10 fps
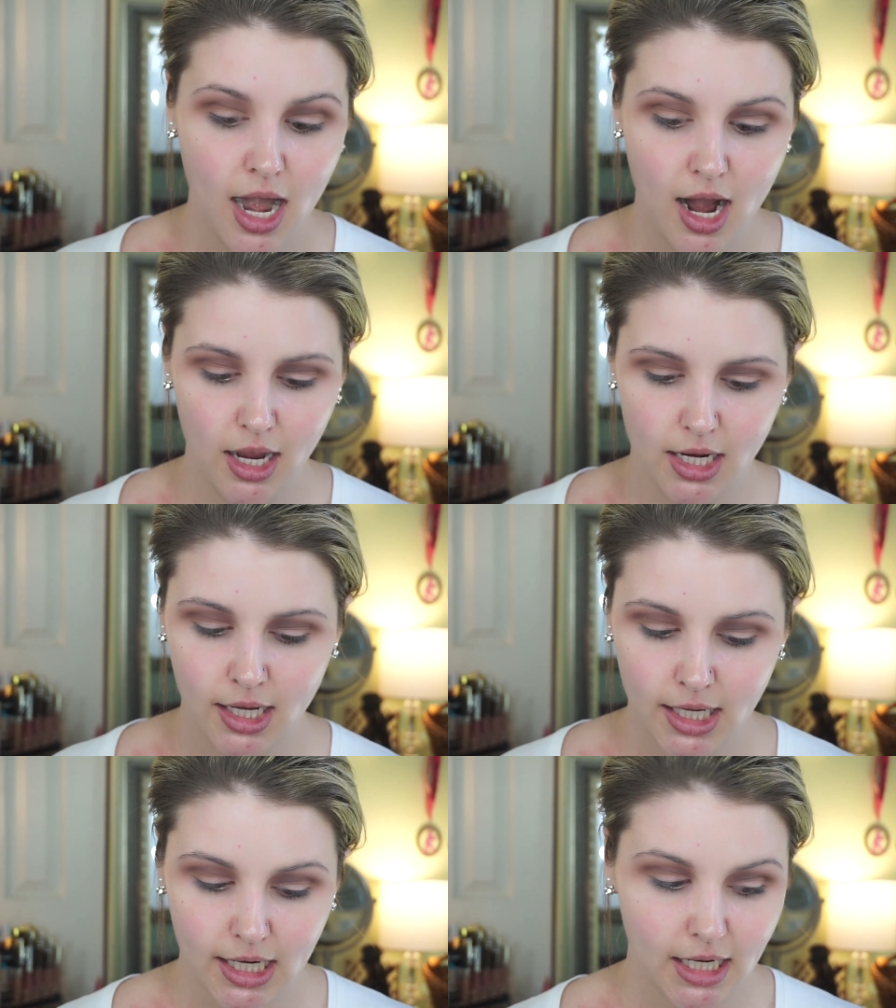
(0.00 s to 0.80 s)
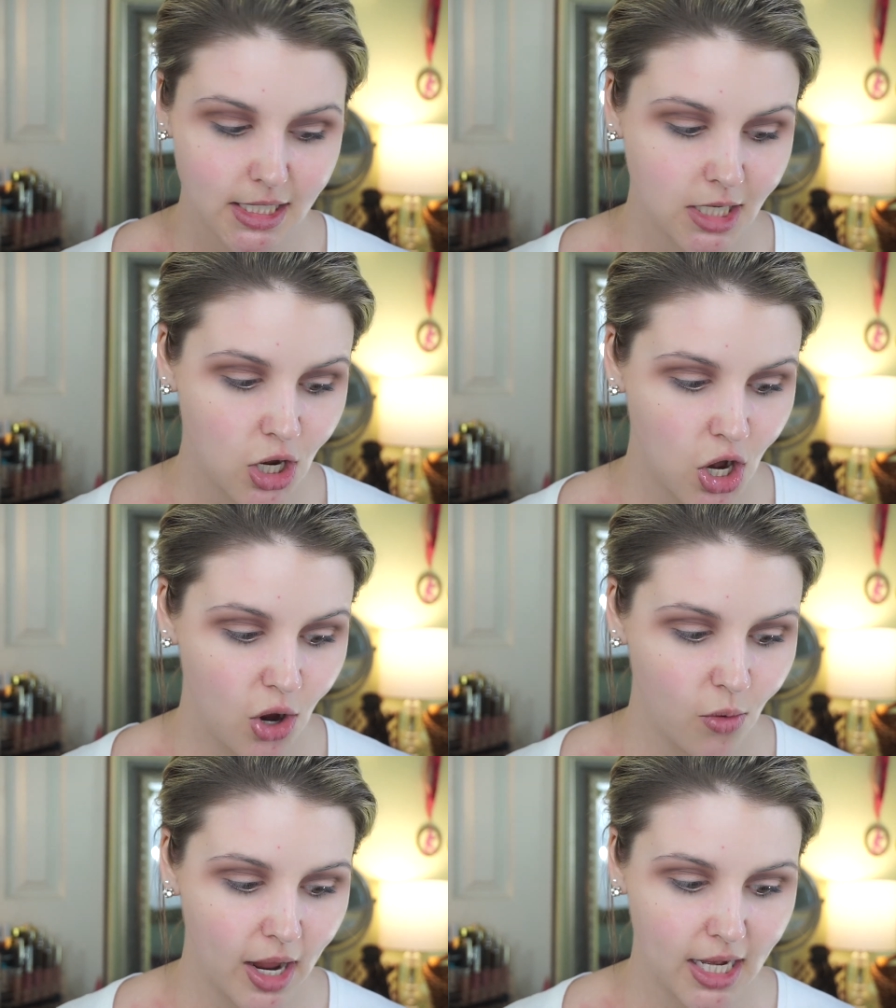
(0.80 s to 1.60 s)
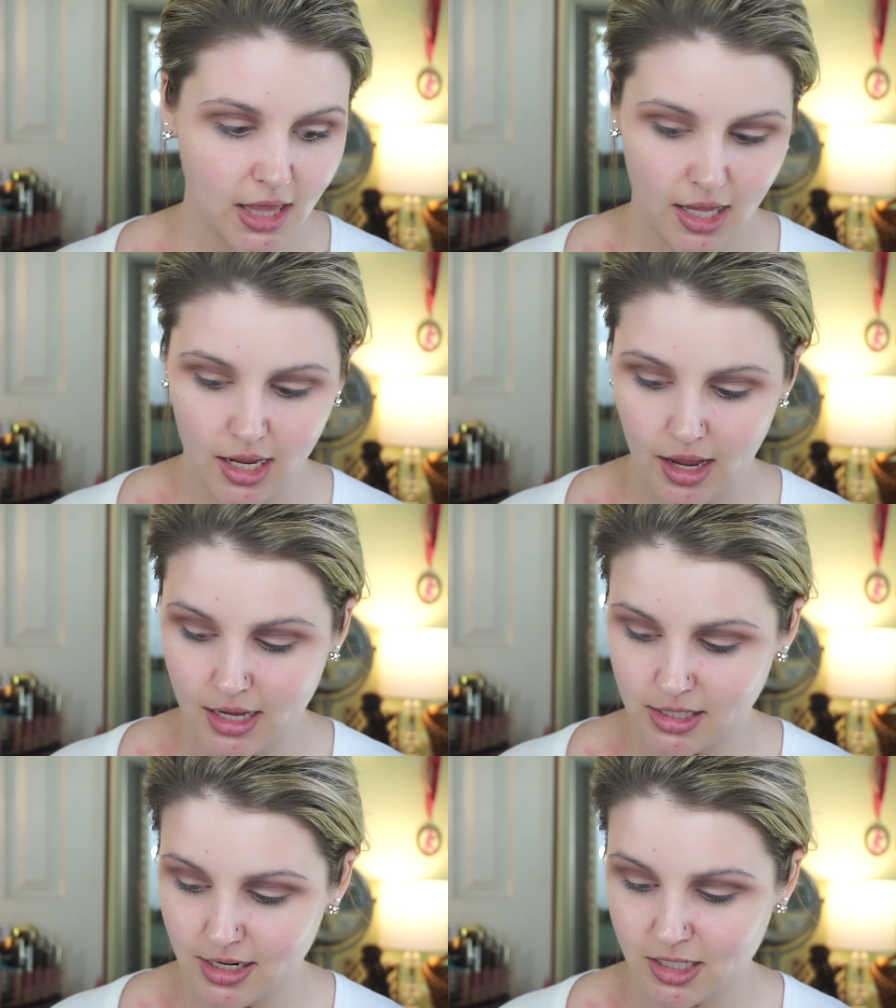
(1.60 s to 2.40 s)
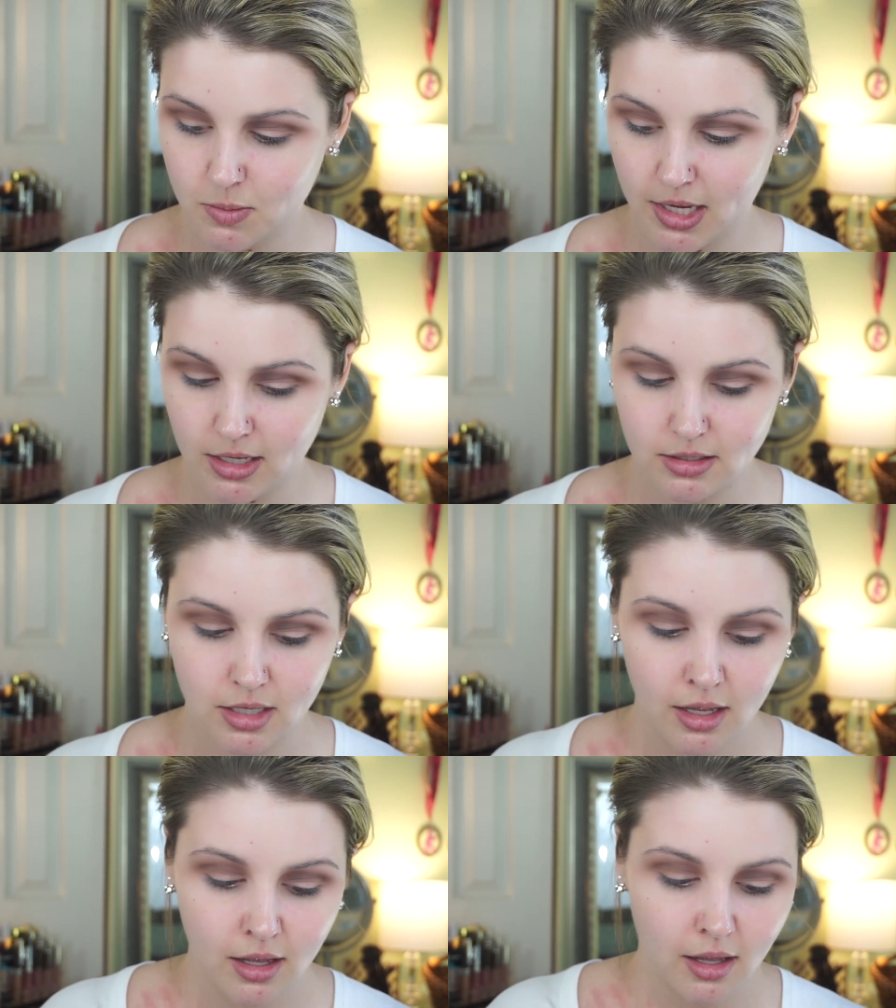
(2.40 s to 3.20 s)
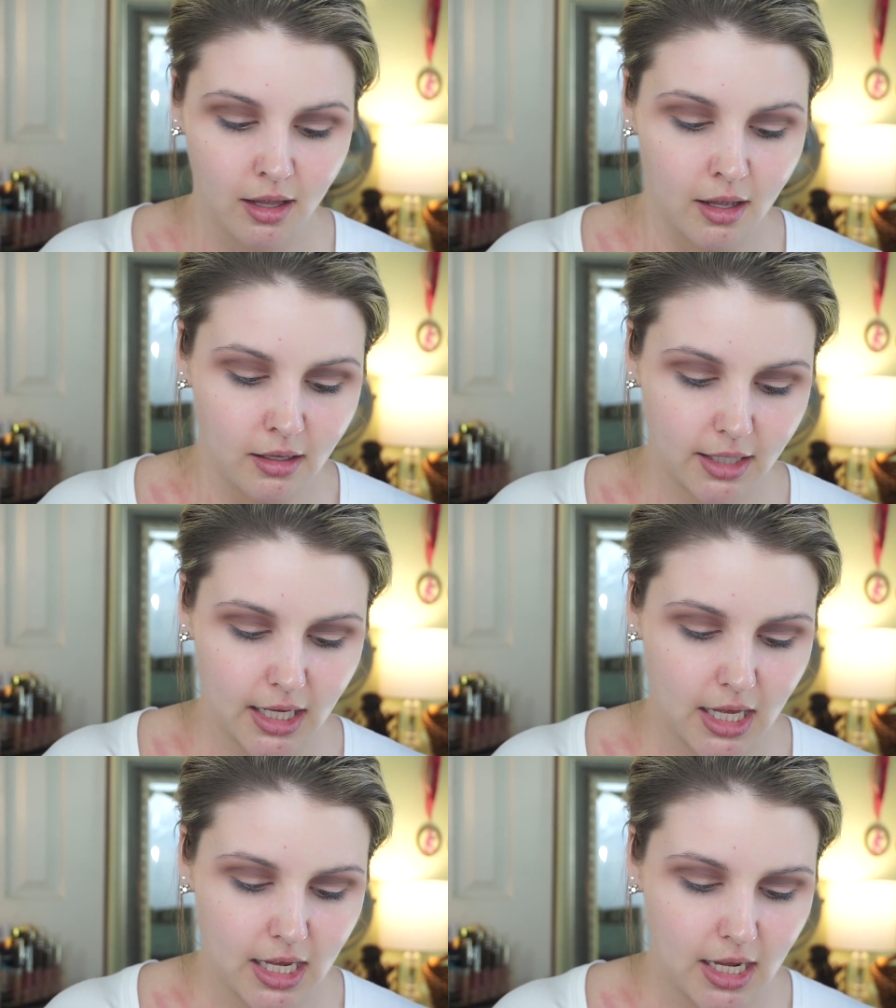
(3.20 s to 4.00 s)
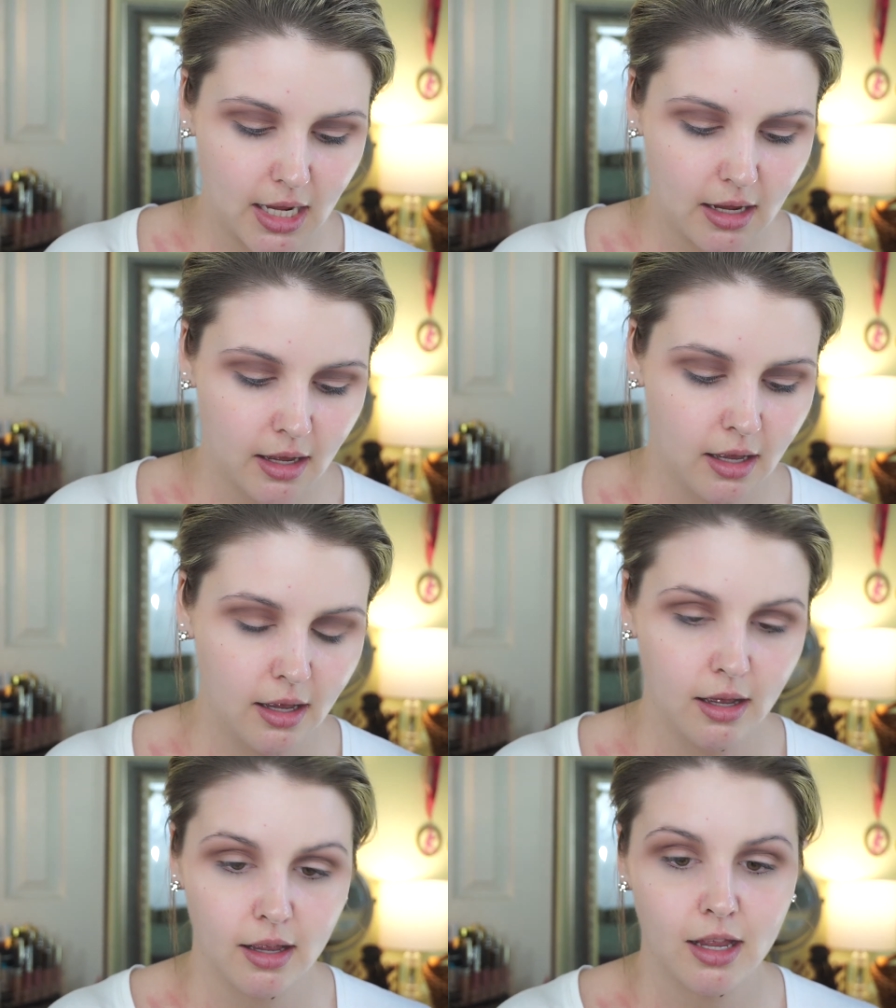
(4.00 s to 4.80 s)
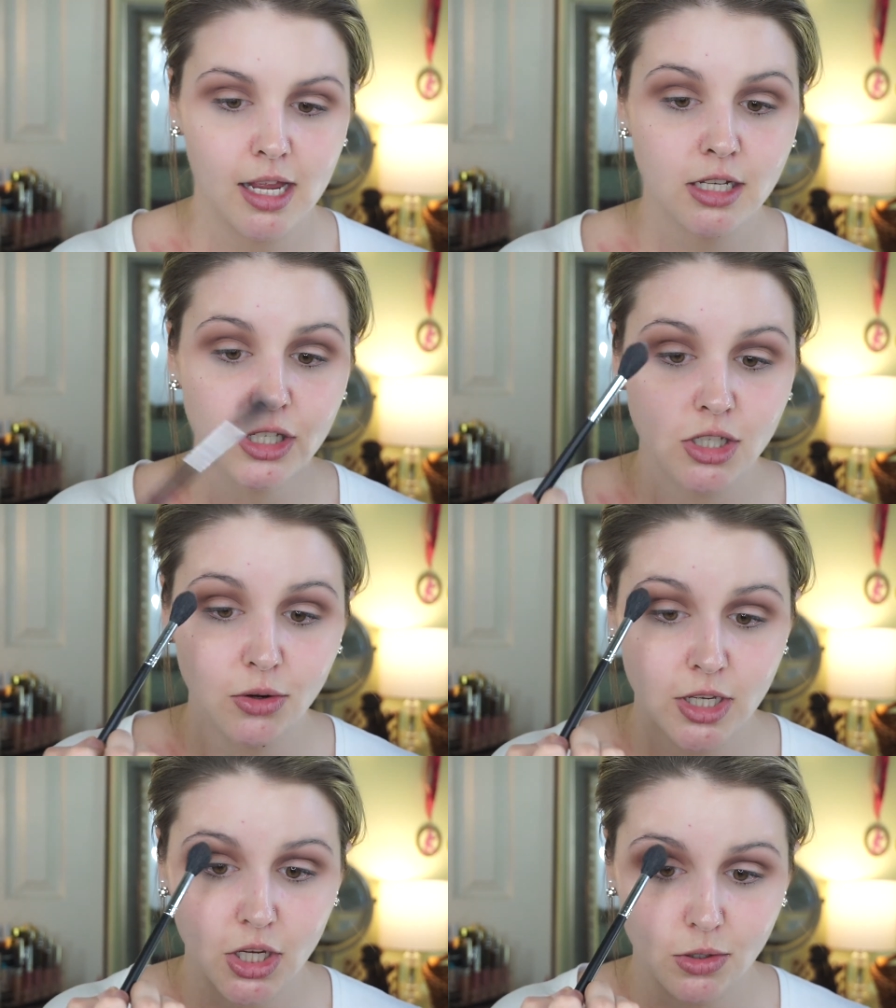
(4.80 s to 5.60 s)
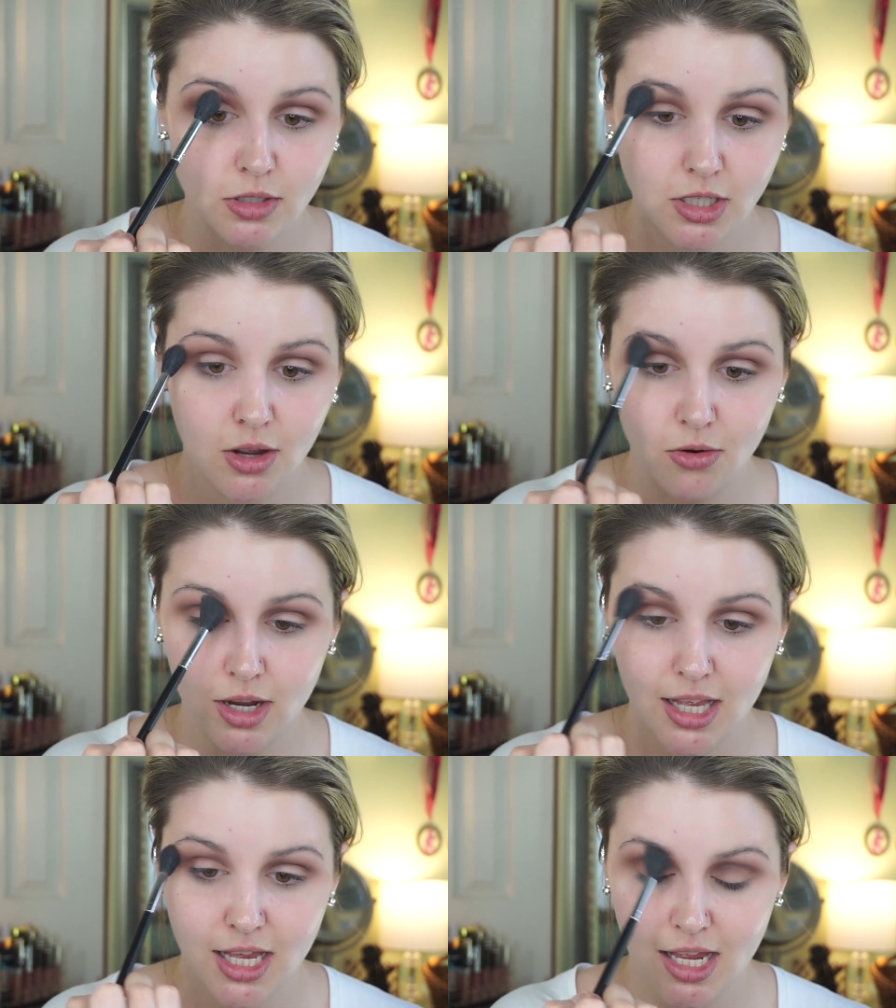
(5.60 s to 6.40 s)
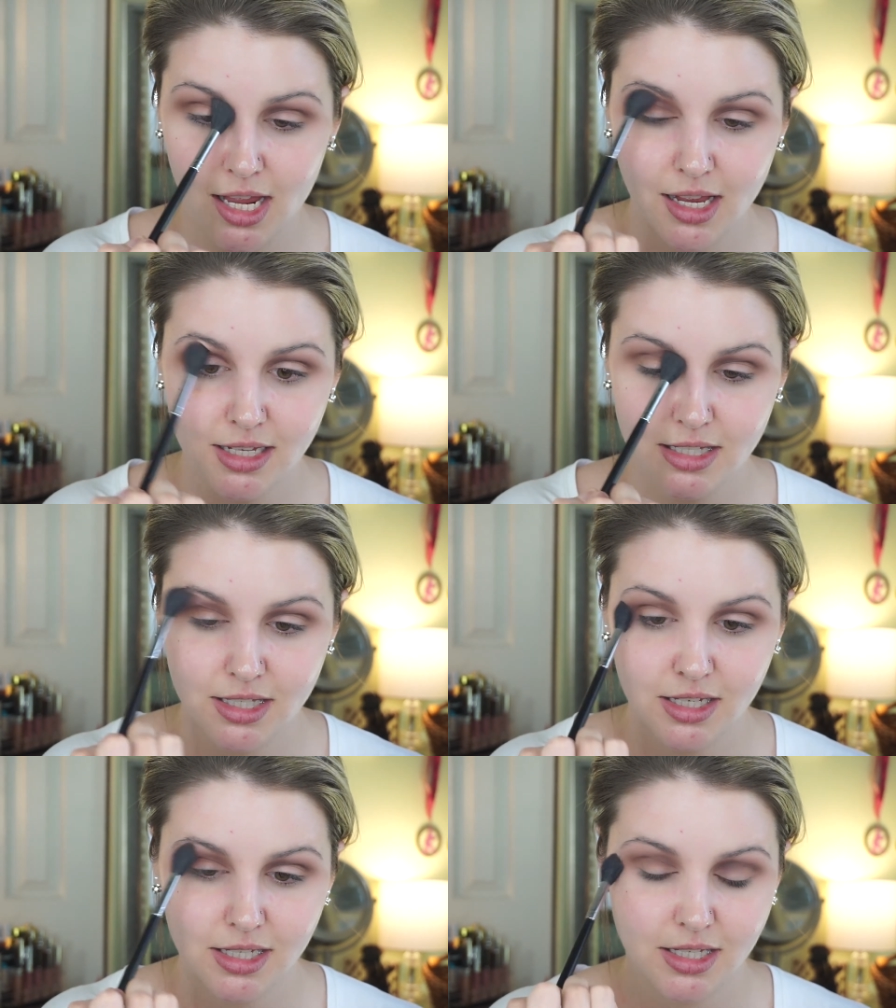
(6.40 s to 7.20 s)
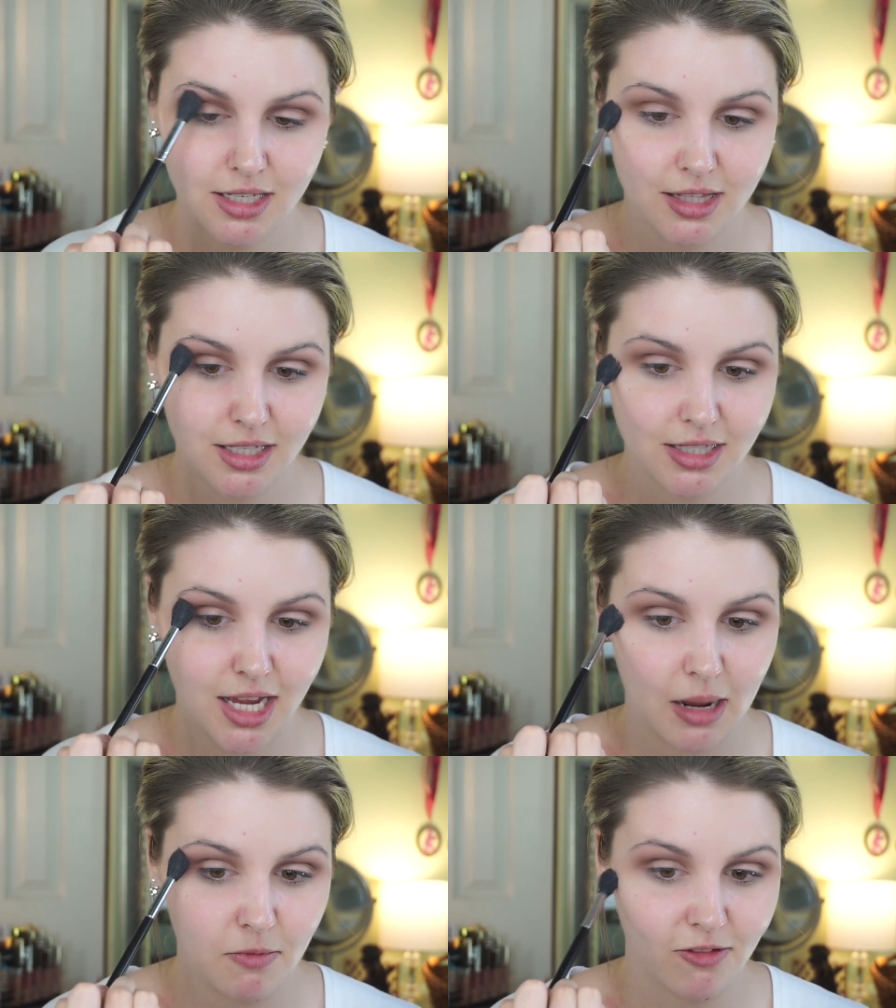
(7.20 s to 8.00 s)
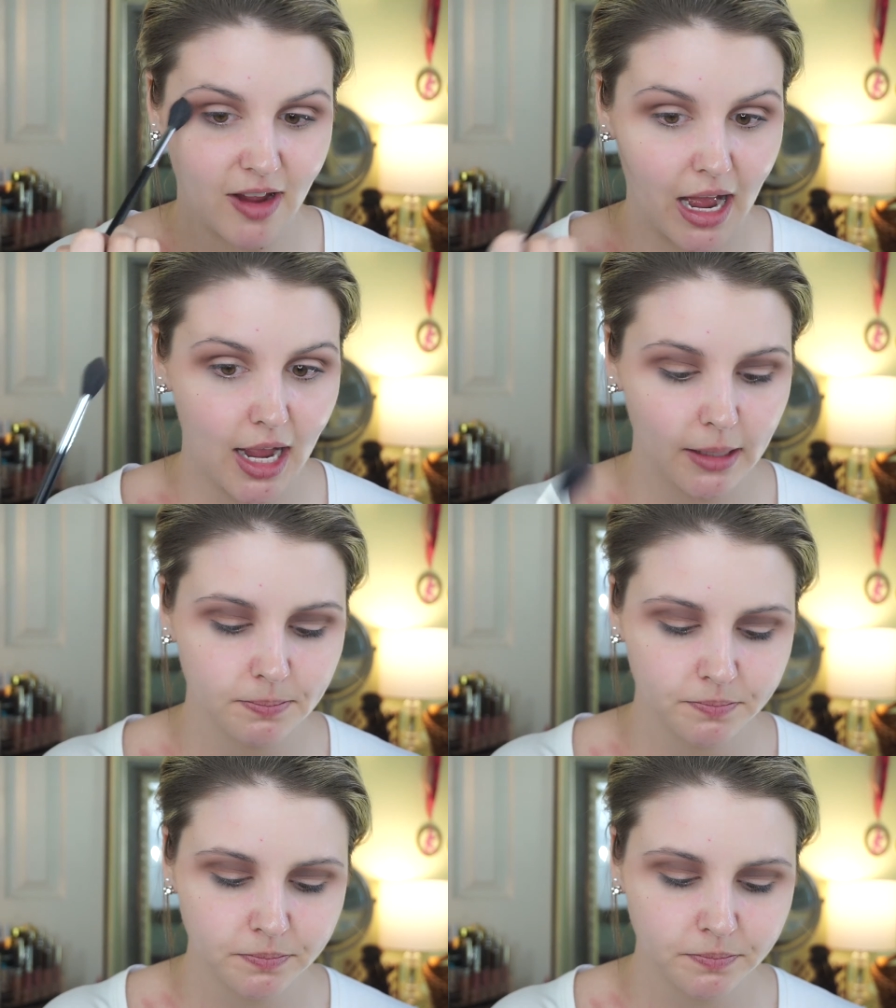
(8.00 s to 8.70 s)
none. He doesn't know anything as it is because like he is so cute. So he is the type of guy